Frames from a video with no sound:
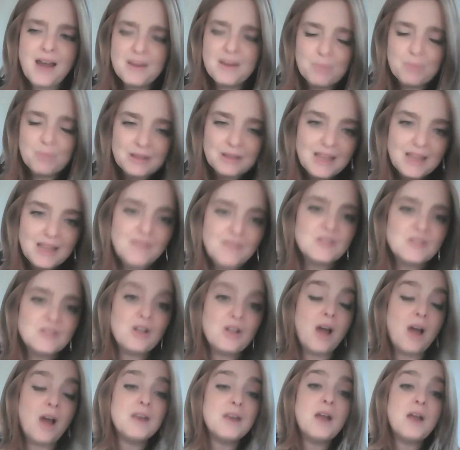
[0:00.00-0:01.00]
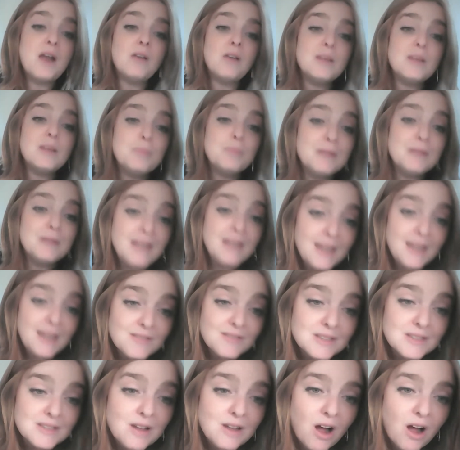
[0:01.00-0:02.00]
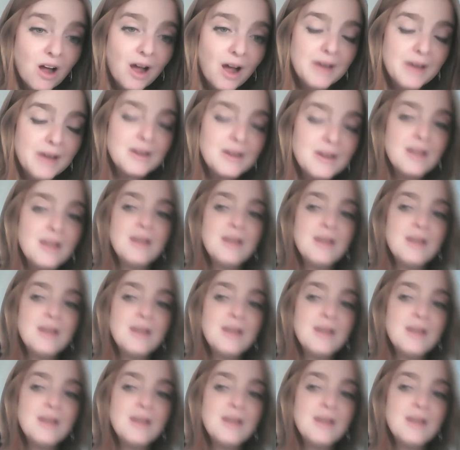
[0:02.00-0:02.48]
and believes in God. And not only believes in God,